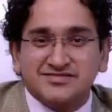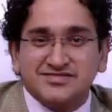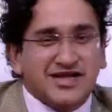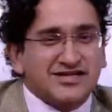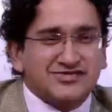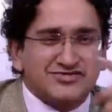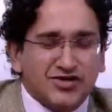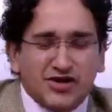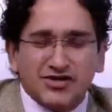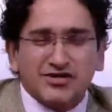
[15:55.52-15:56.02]

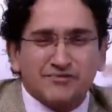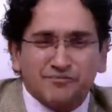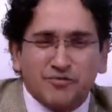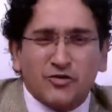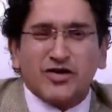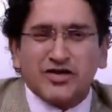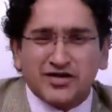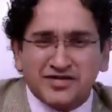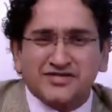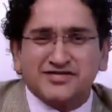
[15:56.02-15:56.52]
That's not the
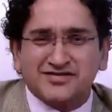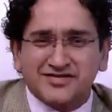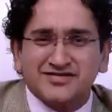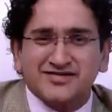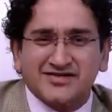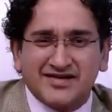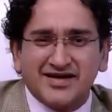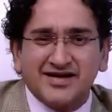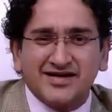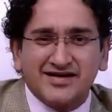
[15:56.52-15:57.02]
point,
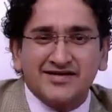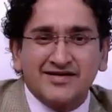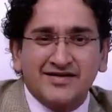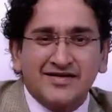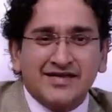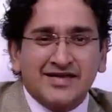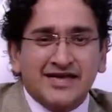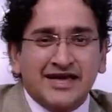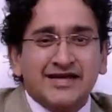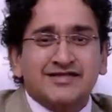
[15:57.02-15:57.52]
right?
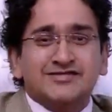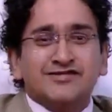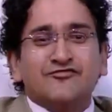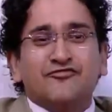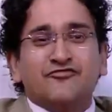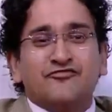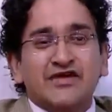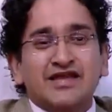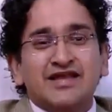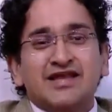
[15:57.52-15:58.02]
It's a
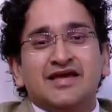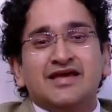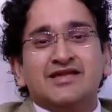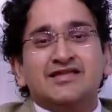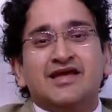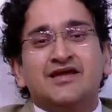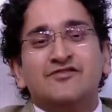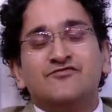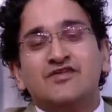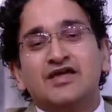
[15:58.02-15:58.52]
feeling
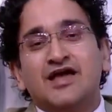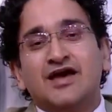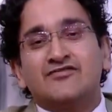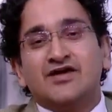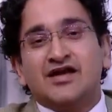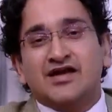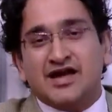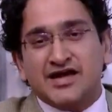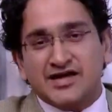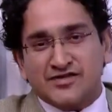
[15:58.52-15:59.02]
that we have
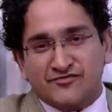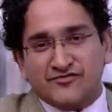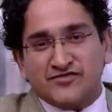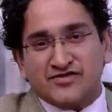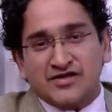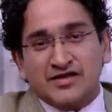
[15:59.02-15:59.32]
arrived.